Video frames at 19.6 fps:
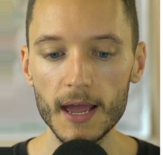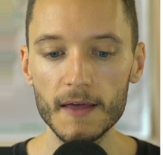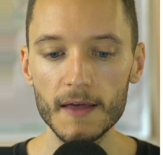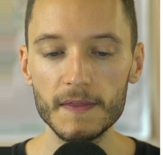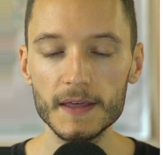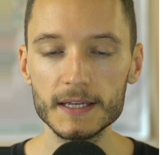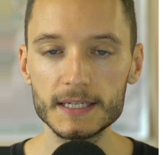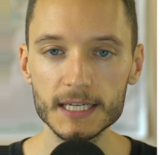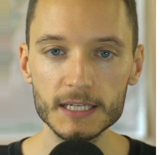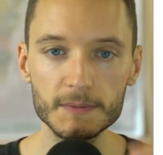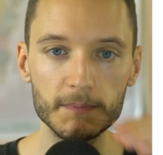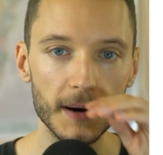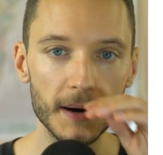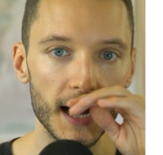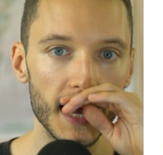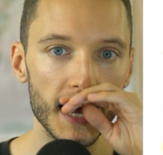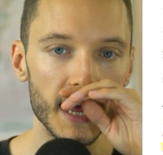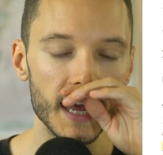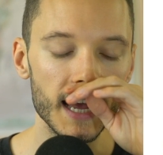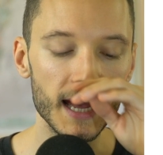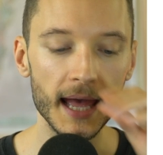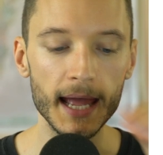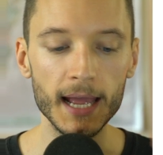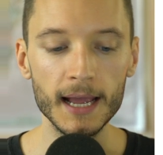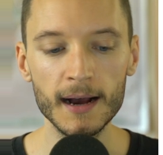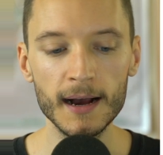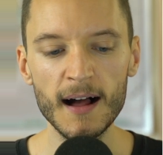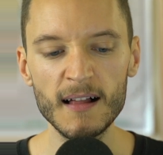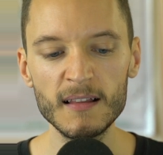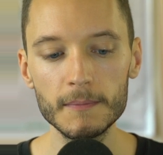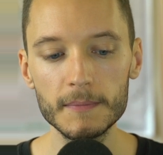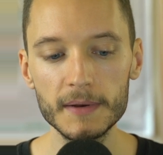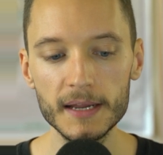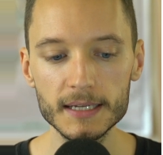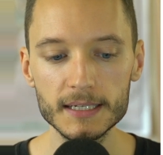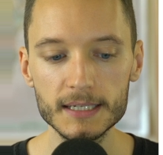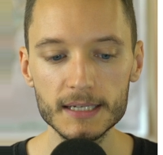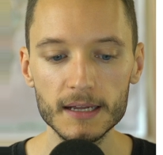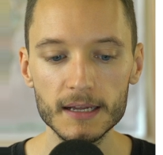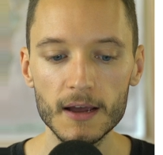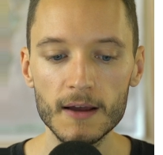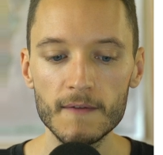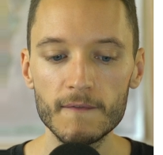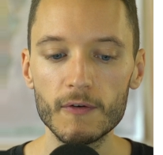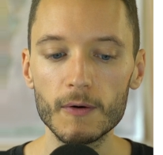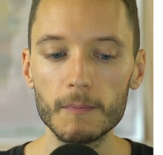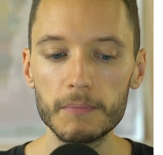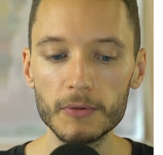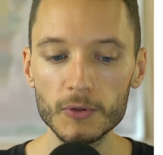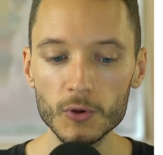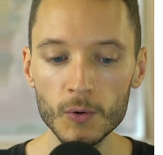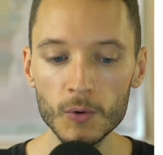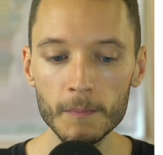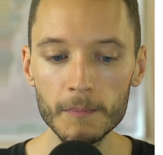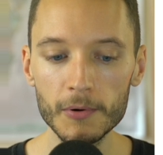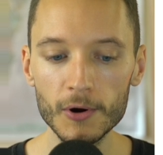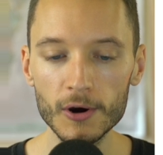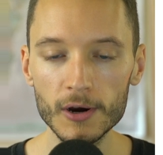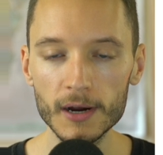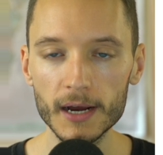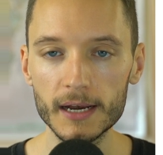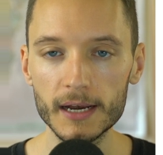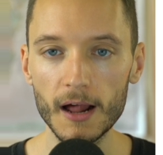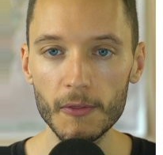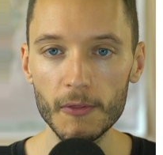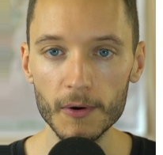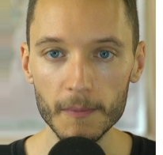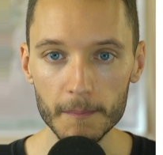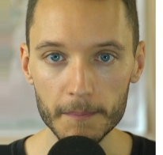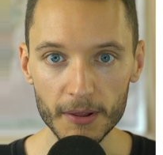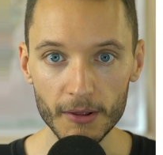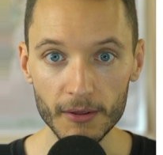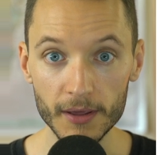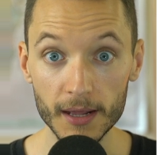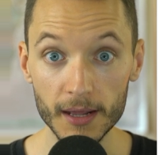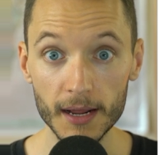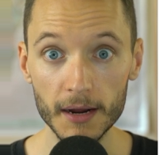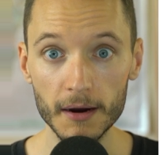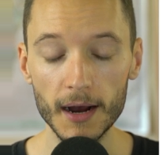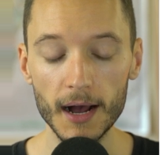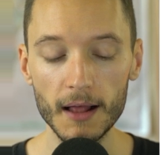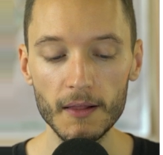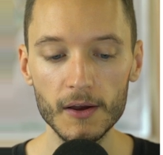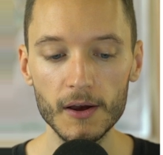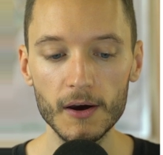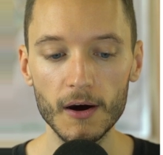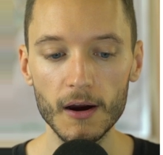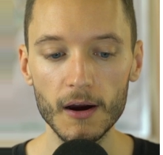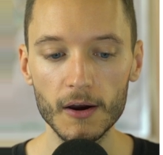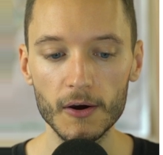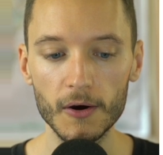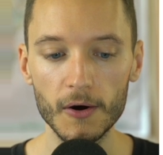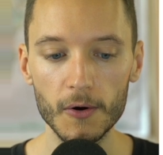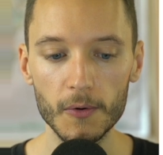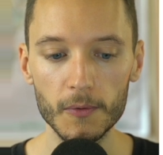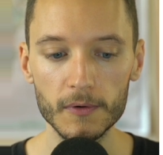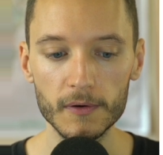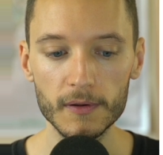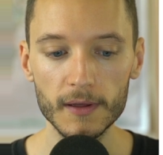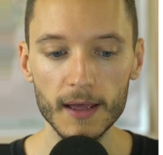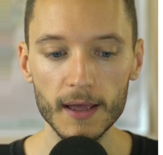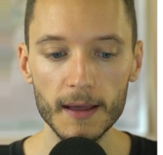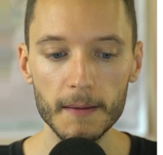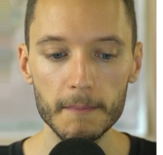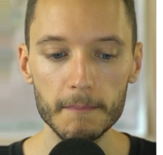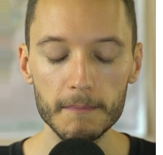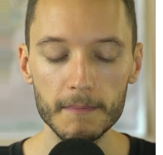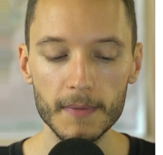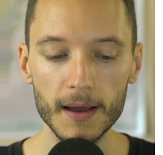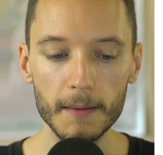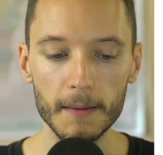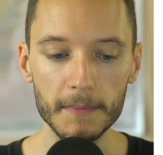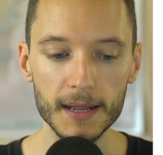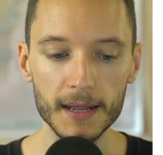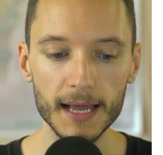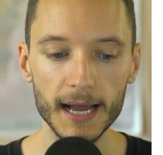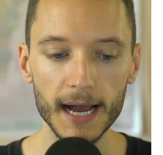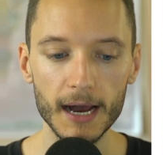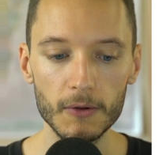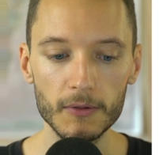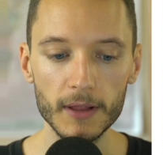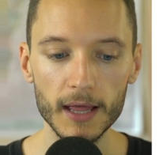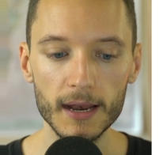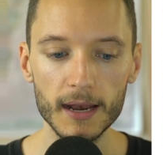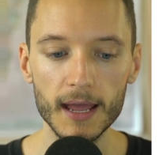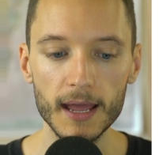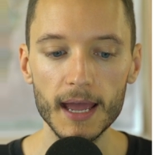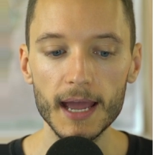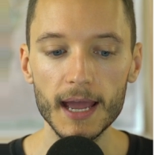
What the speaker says: This is by a columnist for Bloomberg, another billionaire oligarch-owned media outlet.